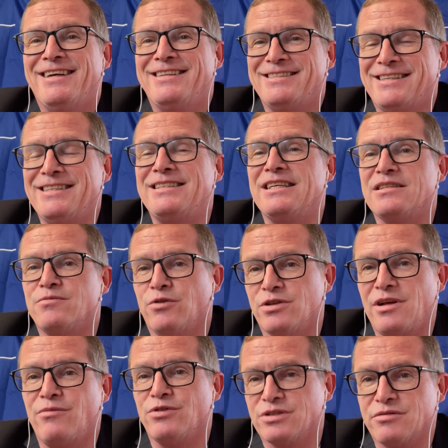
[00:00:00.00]
This is what I
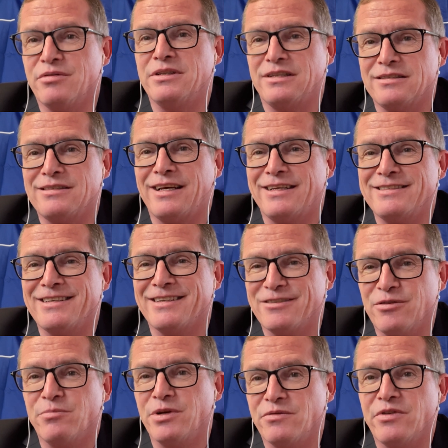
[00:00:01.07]
was criticizing, to
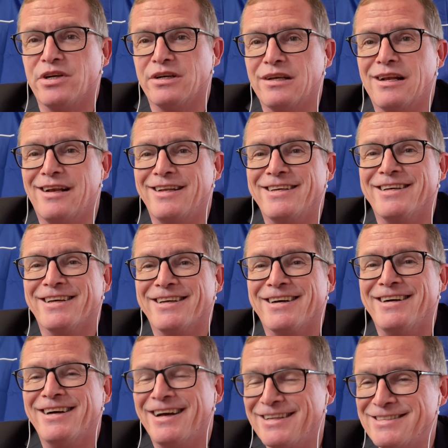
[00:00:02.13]
be very clear here,
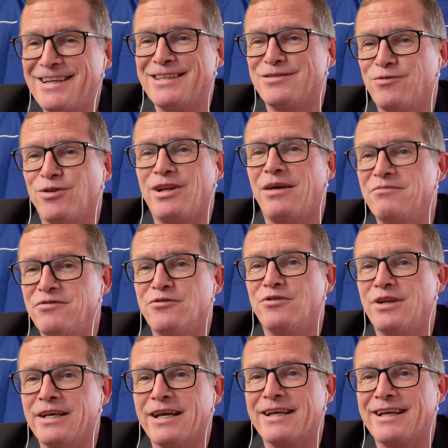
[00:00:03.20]
and that's what I'm
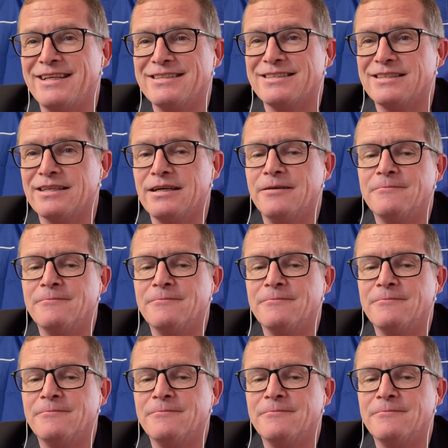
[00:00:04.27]
fully against.